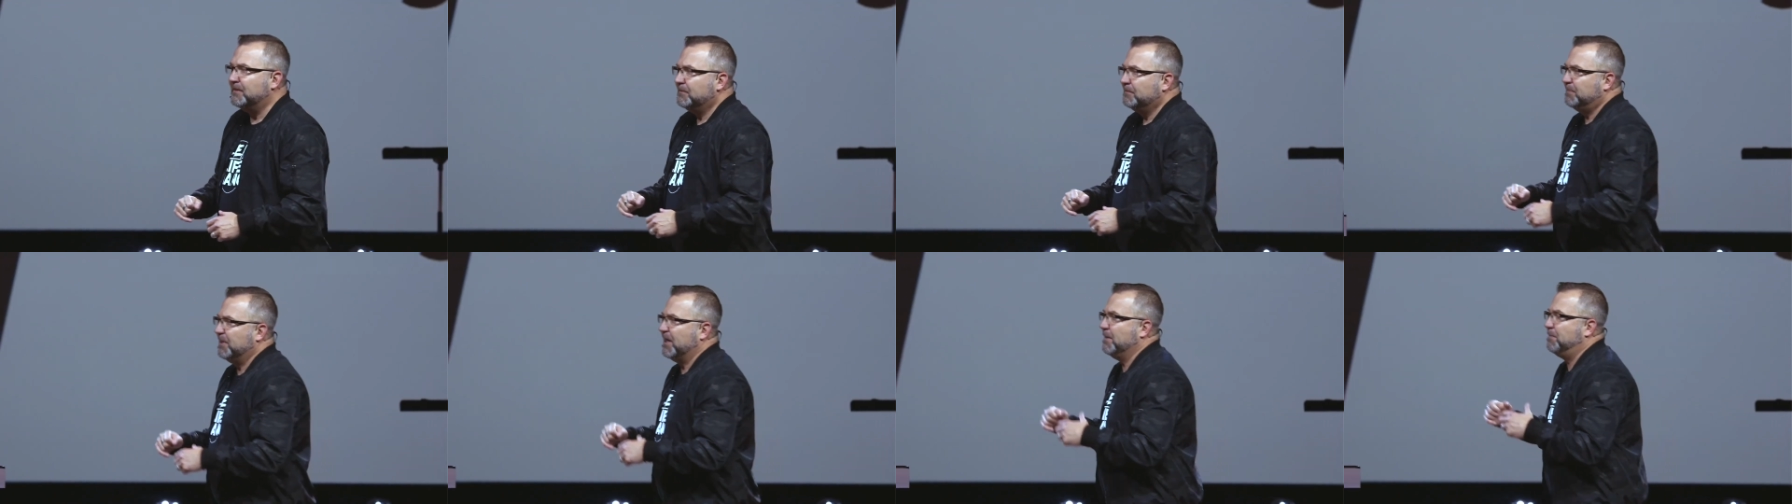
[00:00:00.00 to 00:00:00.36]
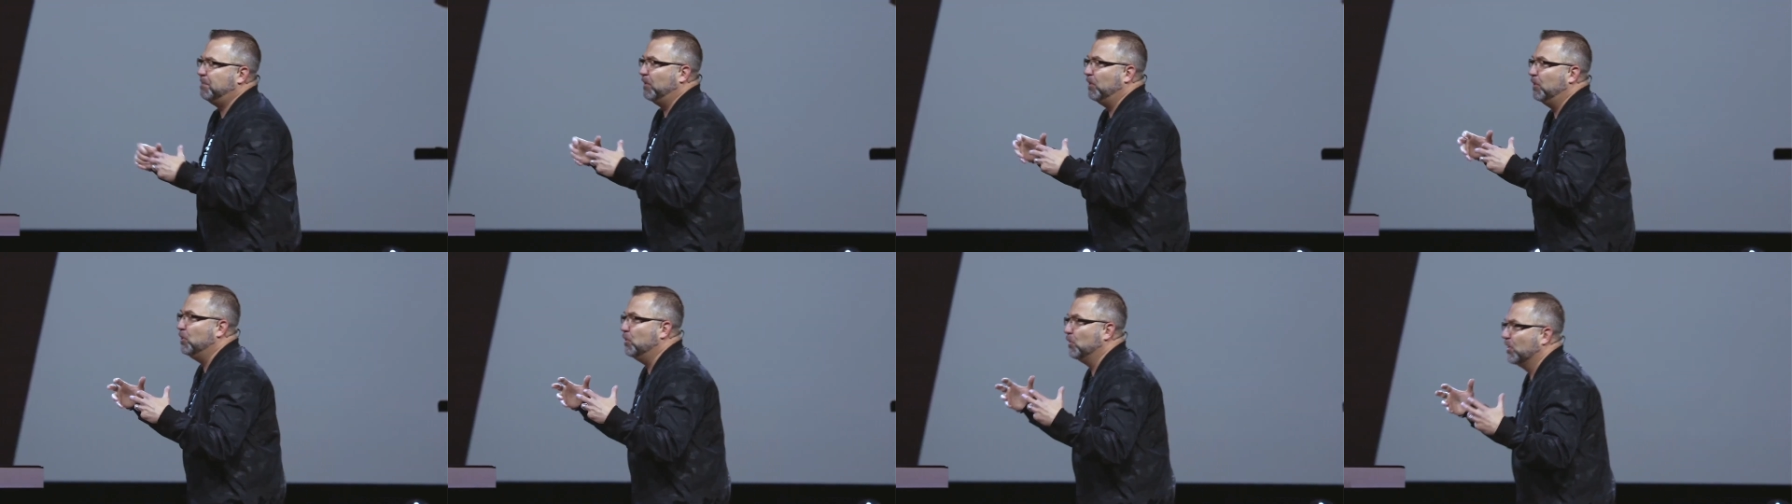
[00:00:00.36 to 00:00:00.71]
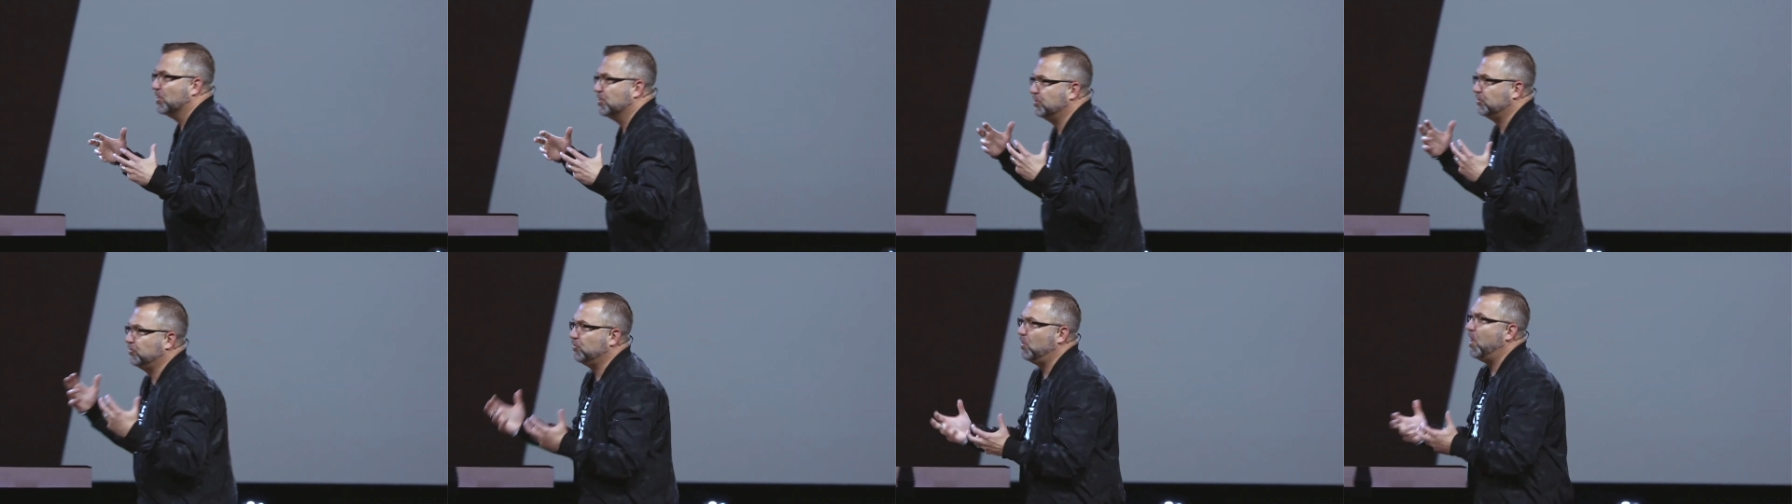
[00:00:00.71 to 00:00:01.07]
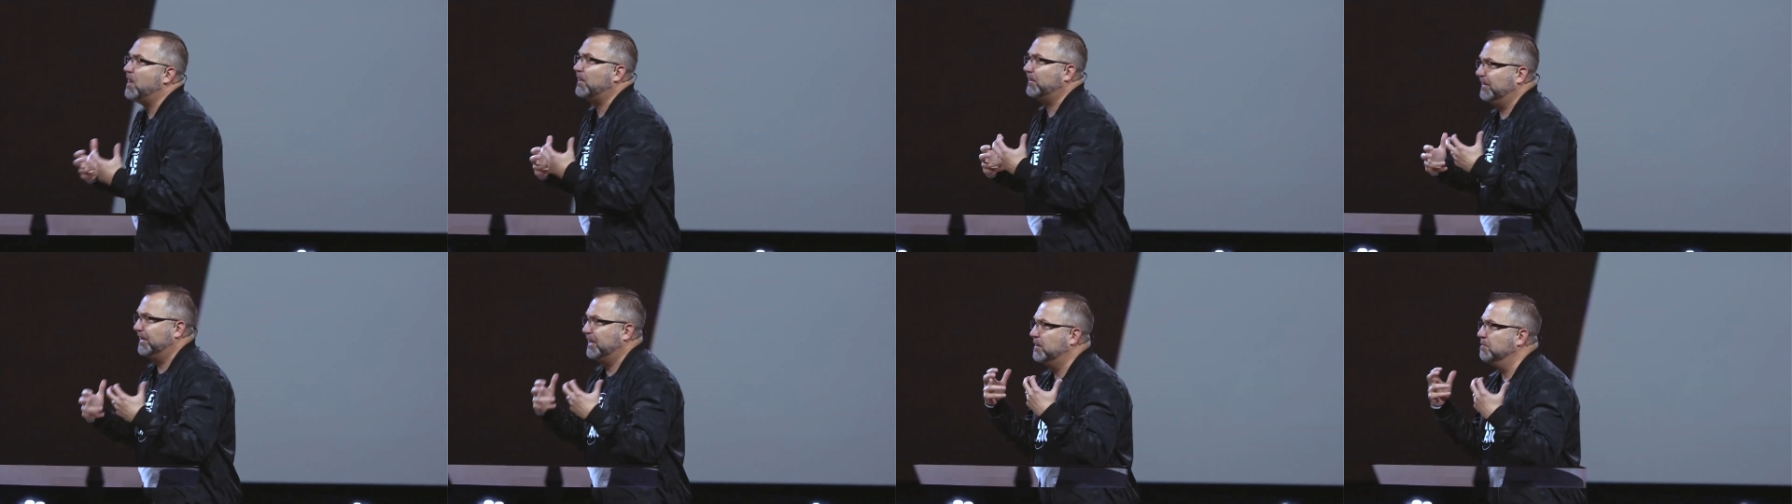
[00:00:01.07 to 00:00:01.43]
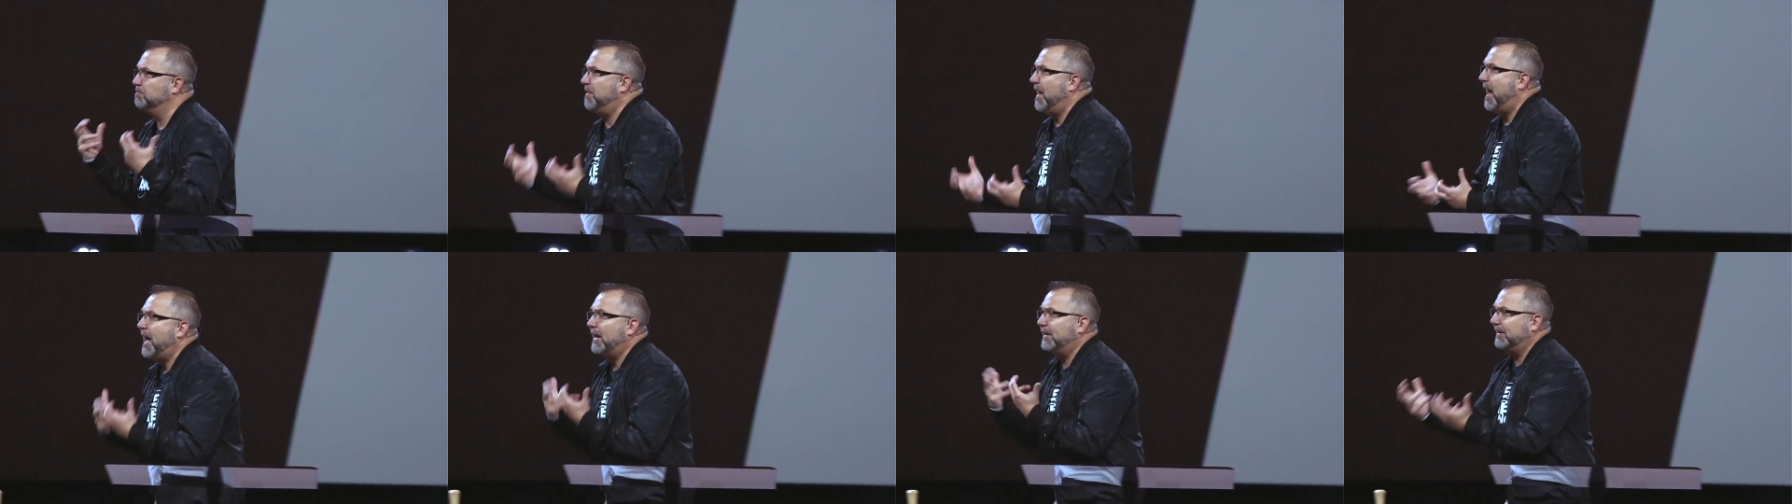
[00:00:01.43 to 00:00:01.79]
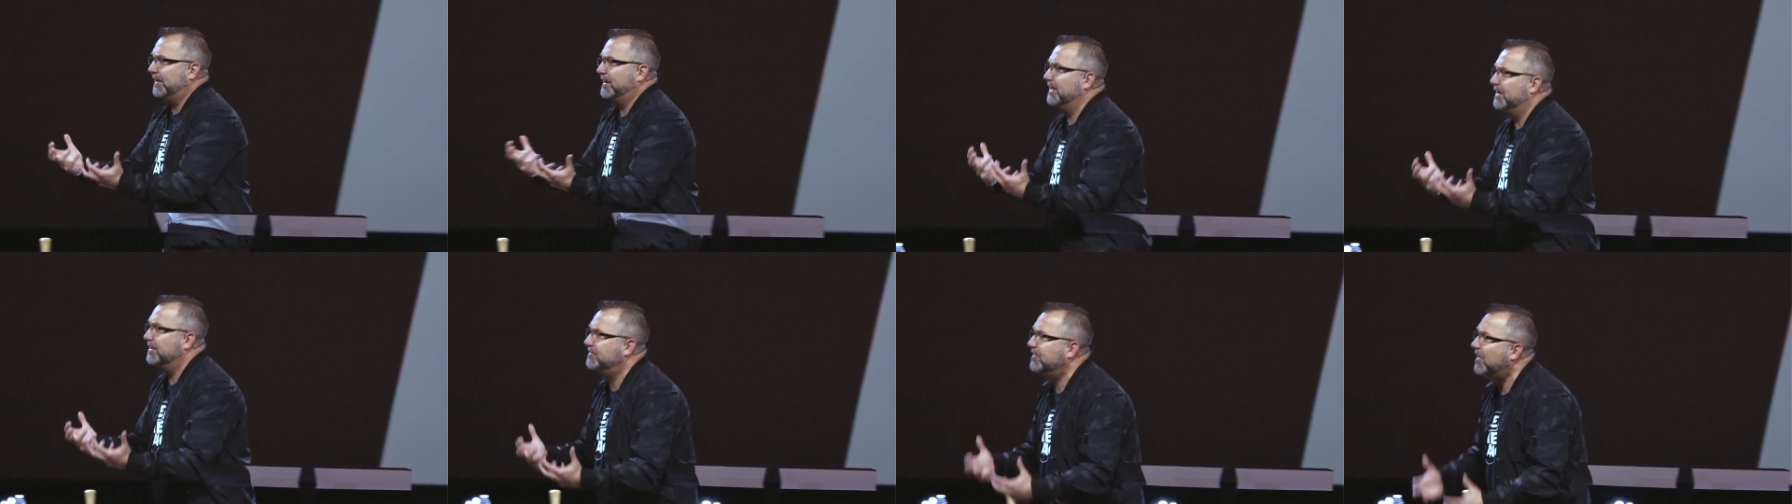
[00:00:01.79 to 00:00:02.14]
people who are struggling and
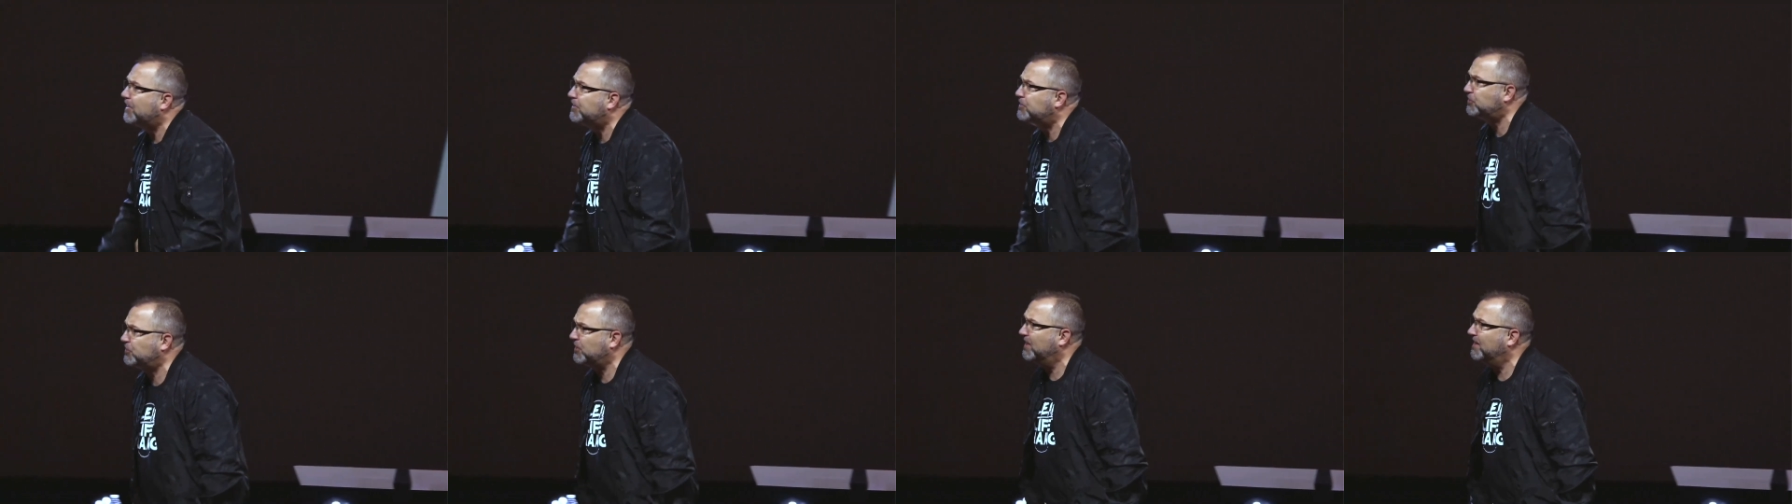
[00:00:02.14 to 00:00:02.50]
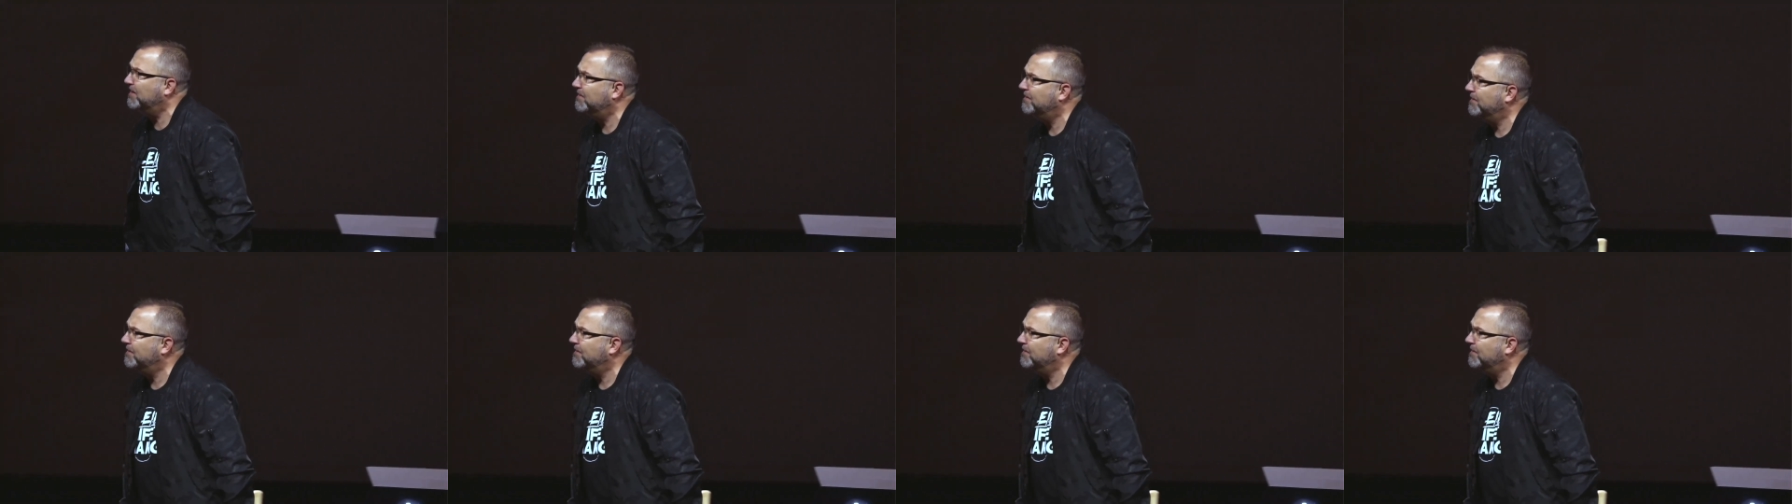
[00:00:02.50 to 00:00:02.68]
battling addiction